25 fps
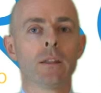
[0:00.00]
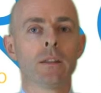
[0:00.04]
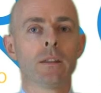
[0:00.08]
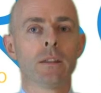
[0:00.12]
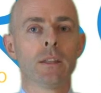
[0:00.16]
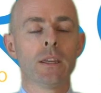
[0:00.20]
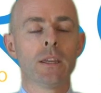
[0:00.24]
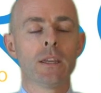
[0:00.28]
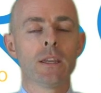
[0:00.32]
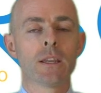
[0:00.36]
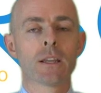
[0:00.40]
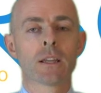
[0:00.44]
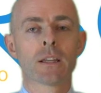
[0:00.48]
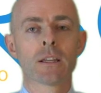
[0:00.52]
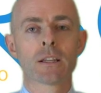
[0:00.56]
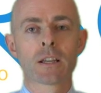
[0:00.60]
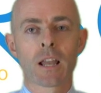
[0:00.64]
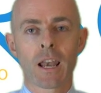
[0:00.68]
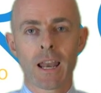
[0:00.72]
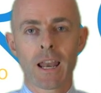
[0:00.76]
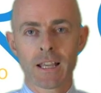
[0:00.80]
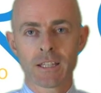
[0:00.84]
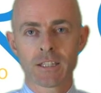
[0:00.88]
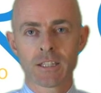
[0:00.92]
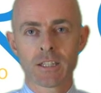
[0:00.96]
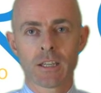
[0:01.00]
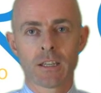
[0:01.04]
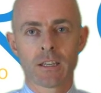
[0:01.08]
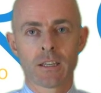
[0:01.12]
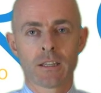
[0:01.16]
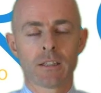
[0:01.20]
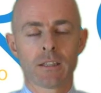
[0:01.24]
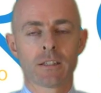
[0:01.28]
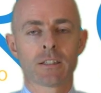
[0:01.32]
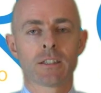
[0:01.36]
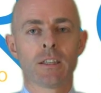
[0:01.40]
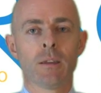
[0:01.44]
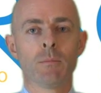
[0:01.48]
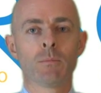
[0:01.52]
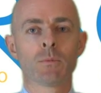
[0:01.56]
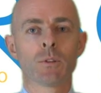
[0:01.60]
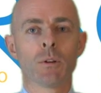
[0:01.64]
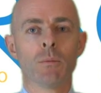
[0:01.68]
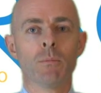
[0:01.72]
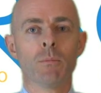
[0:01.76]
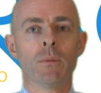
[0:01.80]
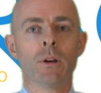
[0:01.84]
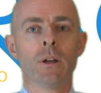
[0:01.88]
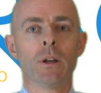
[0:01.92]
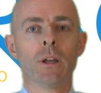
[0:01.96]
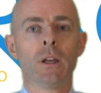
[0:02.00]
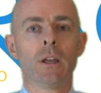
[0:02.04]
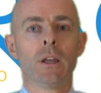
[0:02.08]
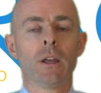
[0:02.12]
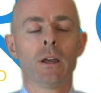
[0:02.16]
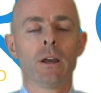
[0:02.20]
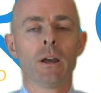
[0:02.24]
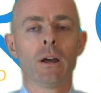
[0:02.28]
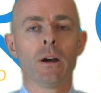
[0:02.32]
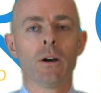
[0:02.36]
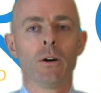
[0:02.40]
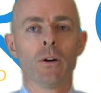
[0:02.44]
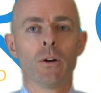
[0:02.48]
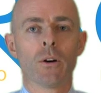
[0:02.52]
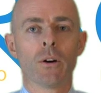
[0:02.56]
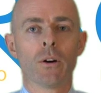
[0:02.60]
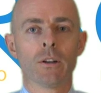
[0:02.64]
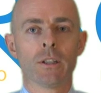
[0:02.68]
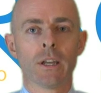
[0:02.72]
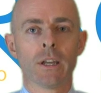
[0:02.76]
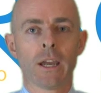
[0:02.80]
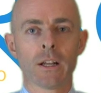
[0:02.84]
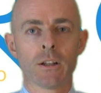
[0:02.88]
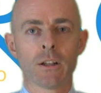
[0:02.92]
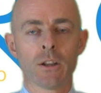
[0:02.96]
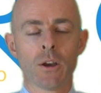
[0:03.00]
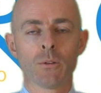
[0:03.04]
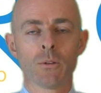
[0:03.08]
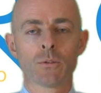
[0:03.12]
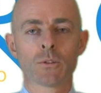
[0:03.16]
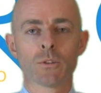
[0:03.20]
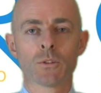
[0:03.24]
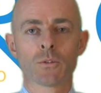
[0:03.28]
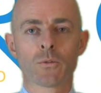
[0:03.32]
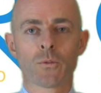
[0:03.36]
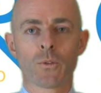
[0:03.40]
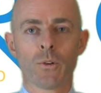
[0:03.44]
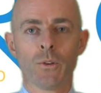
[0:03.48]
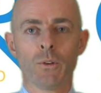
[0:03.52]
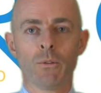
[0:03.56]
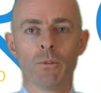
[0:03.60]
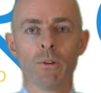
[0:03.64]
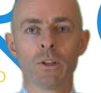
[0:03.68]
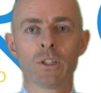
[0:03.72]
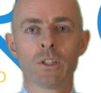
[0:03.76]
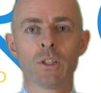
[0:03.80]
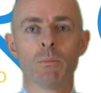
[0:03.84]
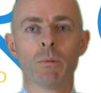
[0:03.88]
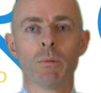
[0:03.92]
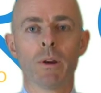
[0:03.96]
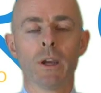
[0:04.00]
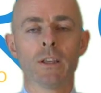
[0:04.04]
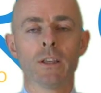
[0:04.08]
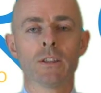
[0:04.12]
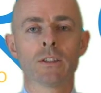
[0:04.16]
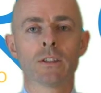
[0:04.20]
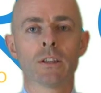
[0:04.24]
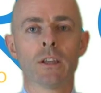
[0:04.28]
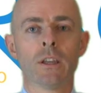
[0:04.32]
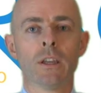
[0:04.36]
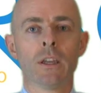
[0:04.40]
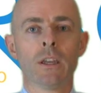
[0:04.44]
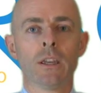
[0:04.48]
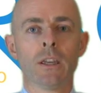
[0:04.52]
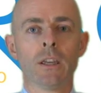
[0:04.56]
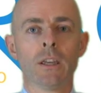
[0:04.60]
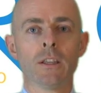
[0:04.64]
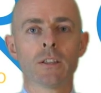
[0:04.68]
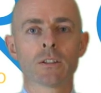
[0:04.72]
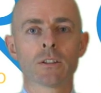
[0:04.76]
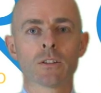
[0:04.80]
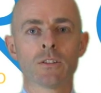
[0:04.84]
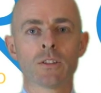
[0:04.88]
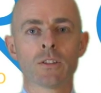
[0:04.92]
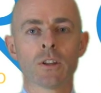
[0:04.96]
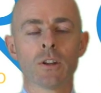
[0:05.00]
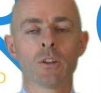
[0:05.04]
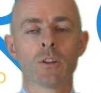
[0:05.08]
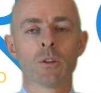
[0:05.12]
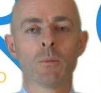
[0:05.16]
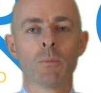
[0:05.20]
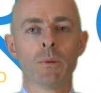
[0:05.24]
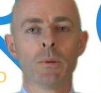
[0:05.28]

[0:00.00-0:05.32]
The classic symptom or diagnosis for the Richie Brace is considered to